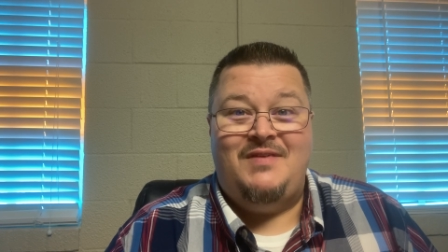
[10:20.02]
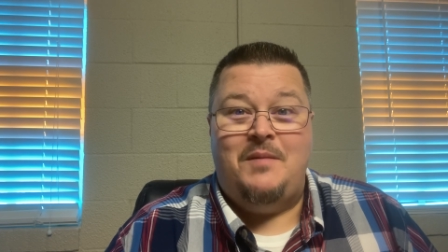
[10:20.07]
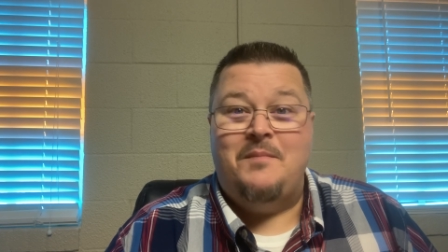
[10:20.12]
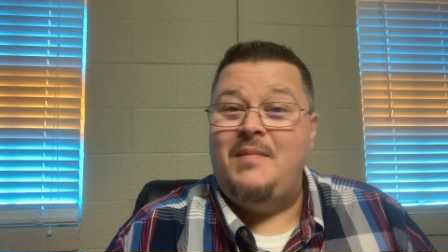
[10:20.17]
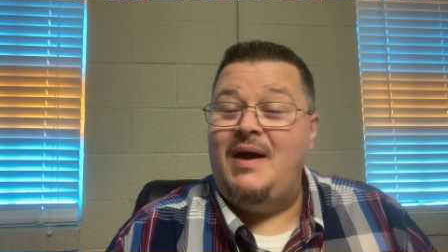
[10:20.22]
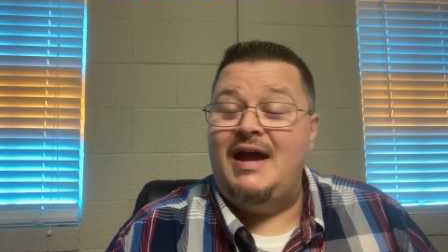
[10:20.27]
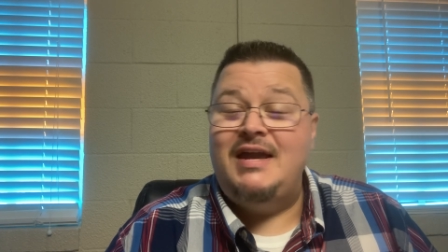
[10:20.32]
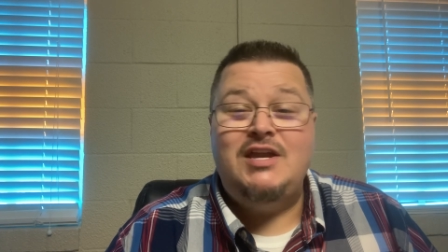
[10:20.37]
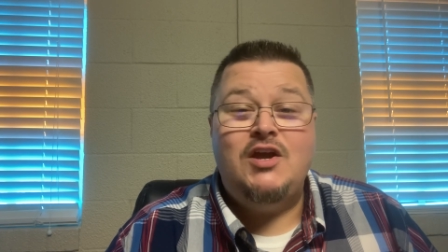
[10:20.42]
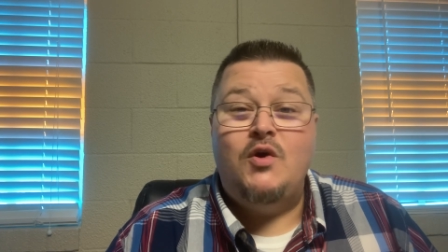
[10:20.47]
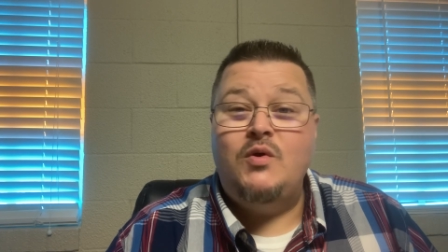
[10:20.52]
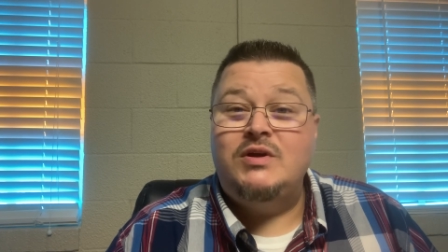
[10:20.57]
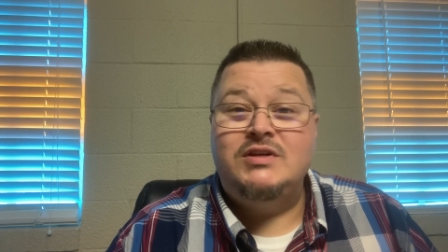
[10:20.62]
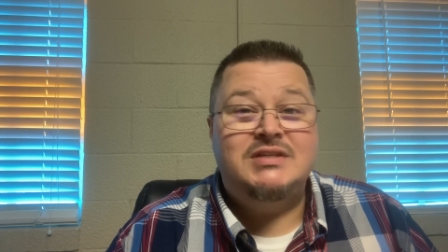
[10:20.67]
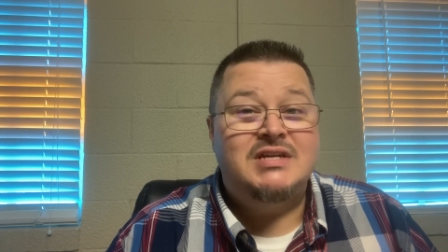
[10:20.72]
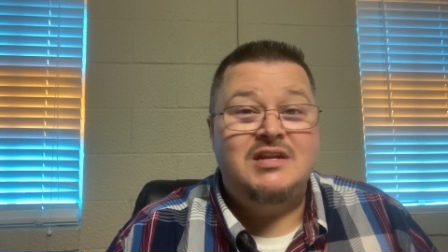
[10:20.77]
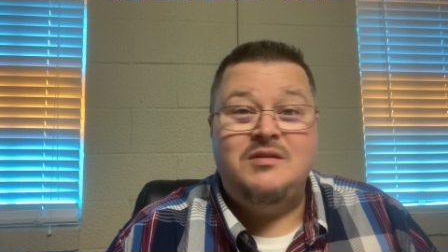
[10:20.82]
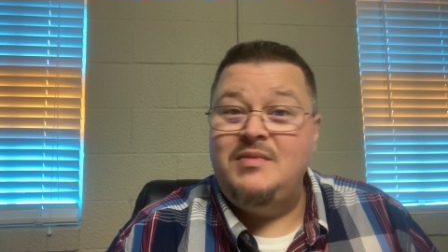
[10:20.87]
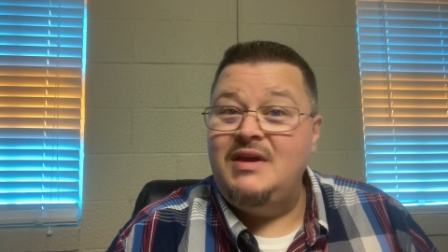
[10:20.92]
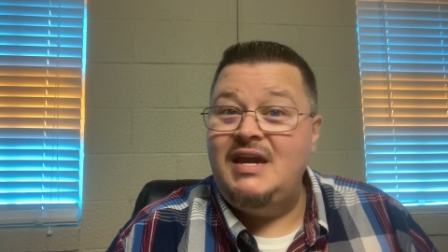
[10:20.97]
my yoke is
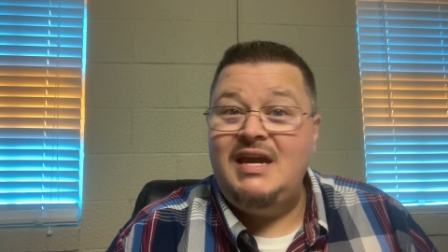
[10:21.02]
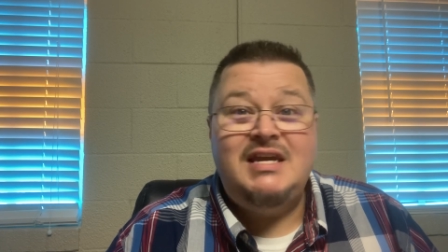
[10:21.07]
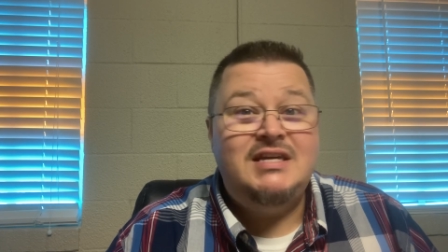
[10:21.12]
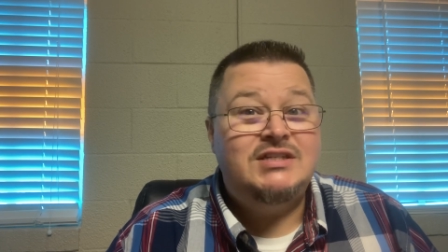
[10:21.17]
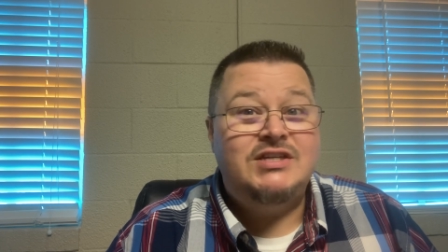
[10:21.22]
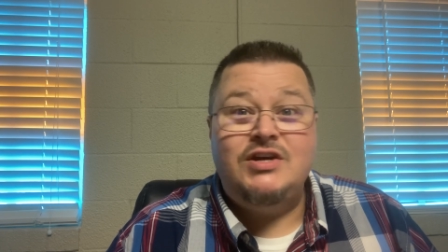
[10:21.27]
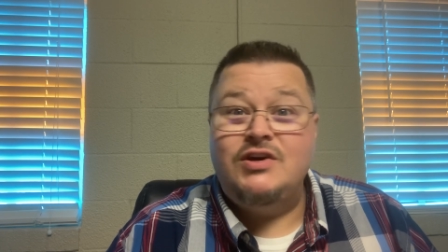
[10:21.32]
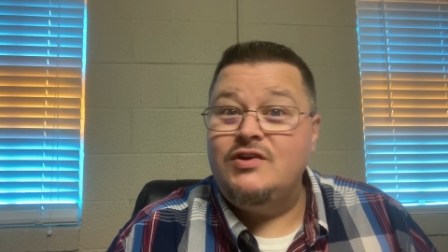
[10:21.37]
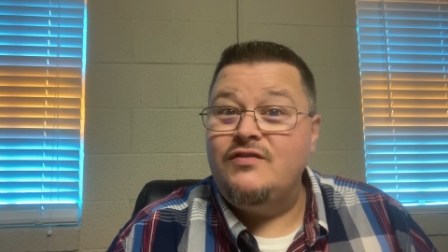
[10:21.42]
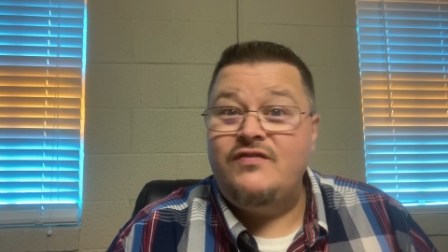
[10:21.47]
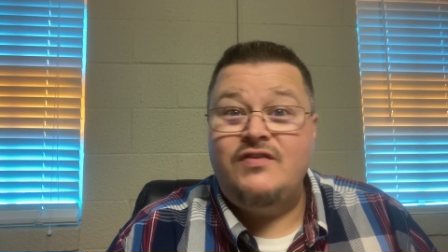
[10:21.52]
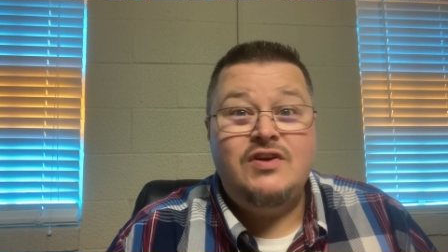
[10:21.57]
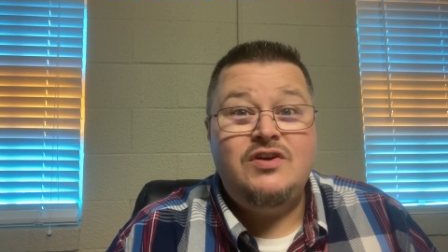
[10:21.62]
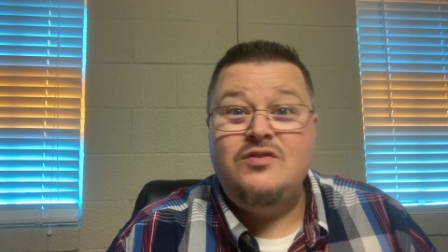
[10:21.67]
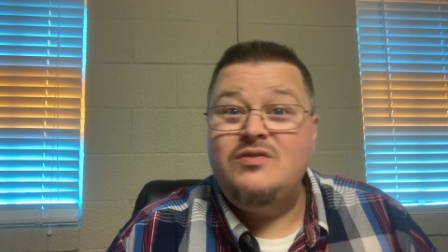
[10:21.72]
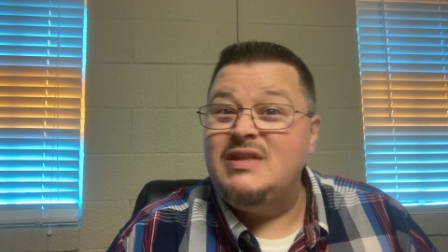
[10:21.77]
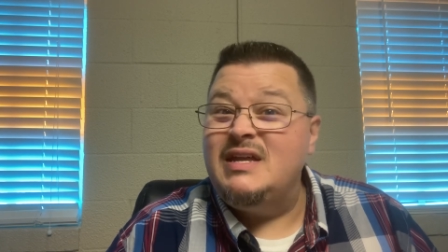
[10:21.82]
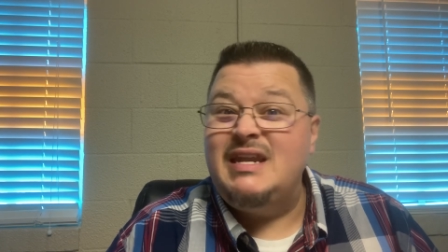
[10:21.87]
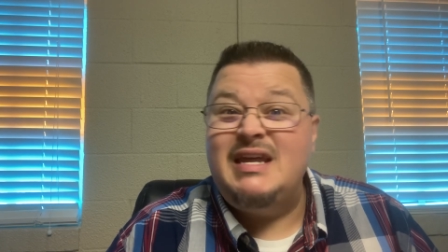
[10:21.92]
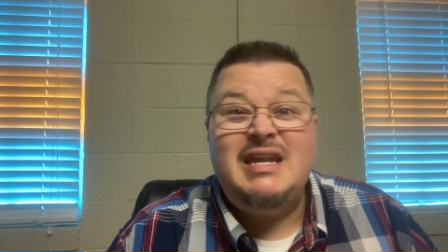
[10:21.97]
going to be easier for
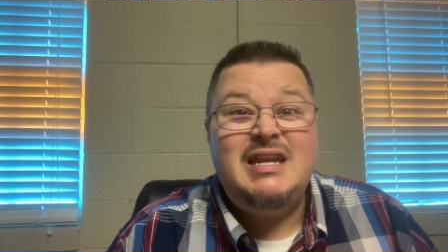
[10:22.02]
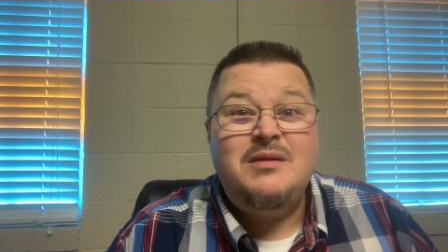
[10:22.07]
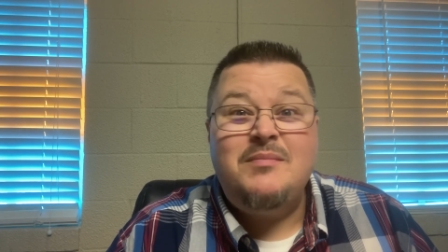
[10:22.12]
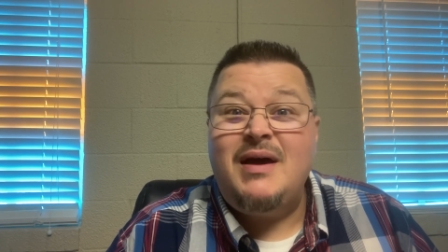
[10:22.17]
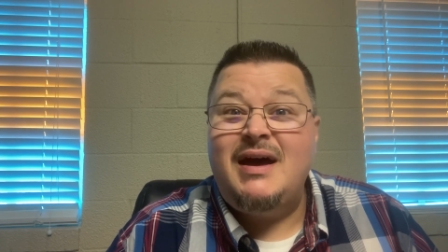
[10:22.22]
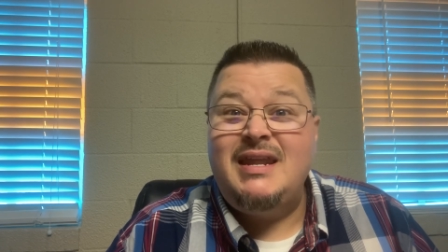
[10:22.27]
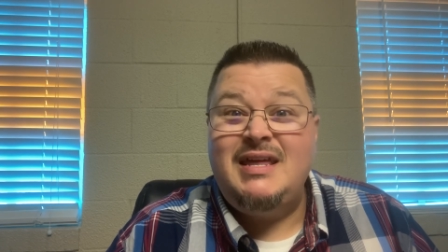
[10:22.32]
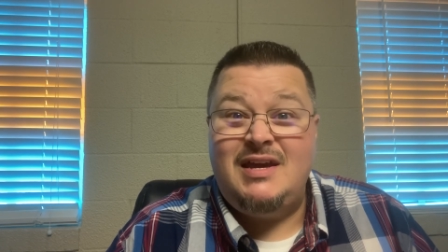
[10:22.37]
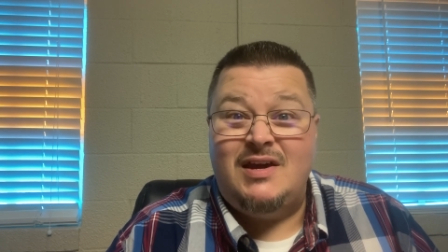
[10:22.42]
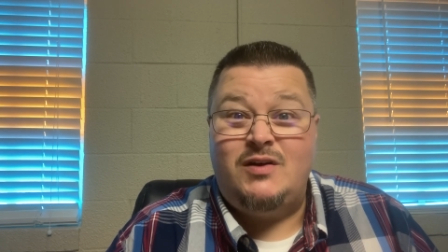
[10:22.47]
you than anybody